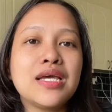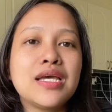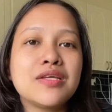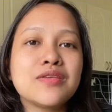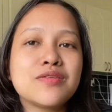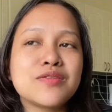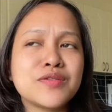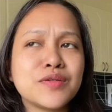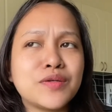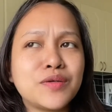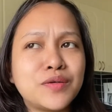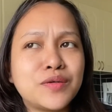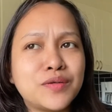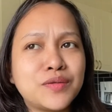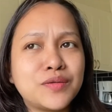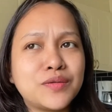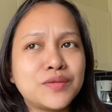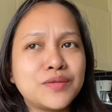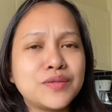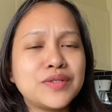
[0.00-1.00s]

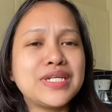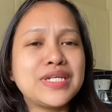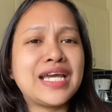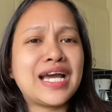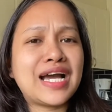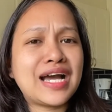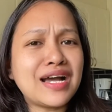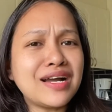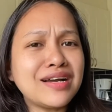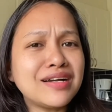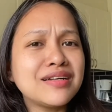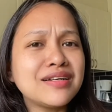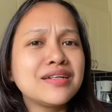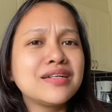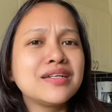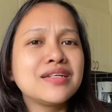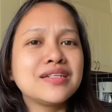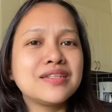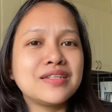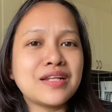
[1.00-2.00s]
So, yeah.
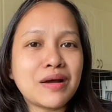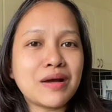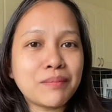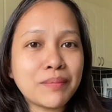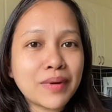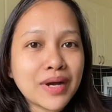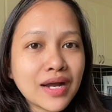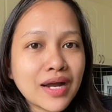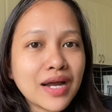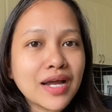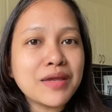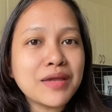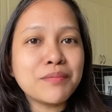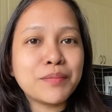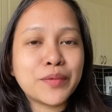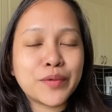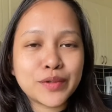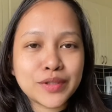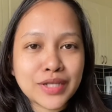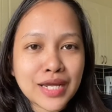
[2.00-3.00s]

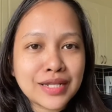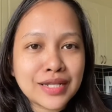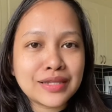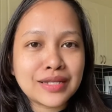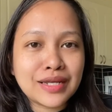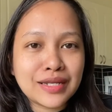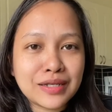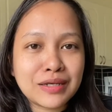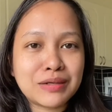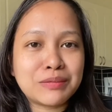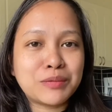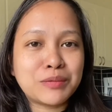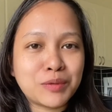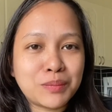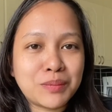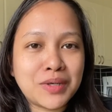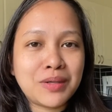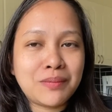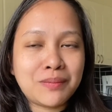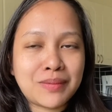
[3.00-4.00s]
Napaka-importante ng
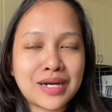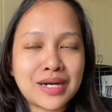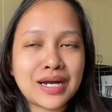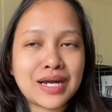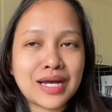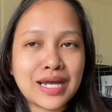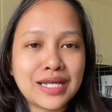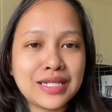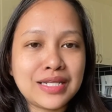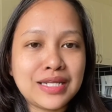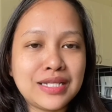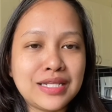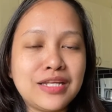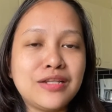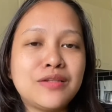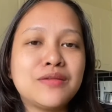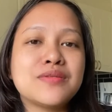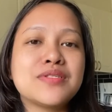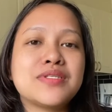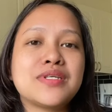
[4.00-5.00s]
mobile bank ID
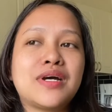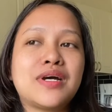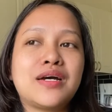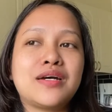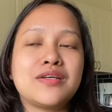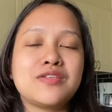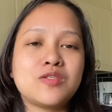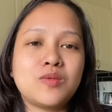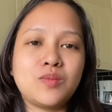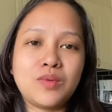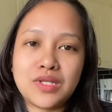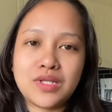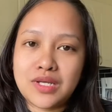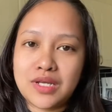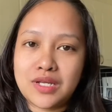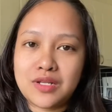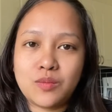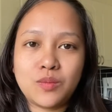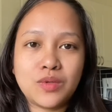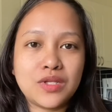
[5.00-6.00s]
dito sa
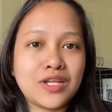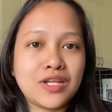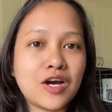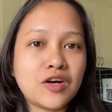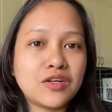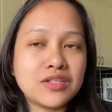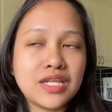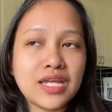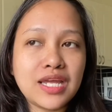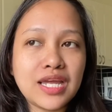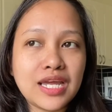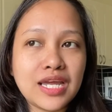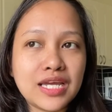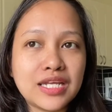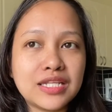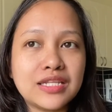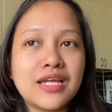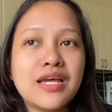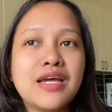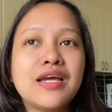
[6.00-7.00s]
Sweden. Without
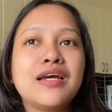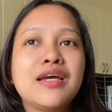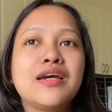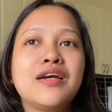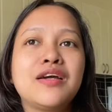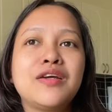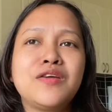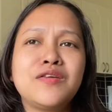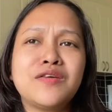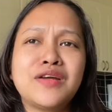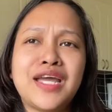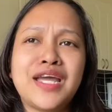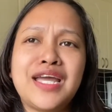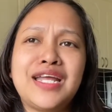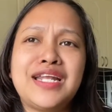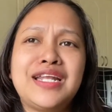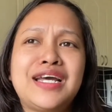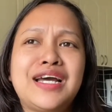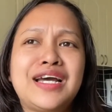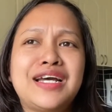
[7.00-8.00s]
it, you
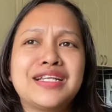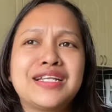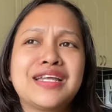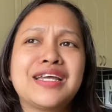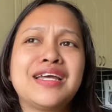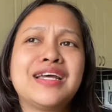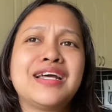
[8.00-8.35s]
cannot...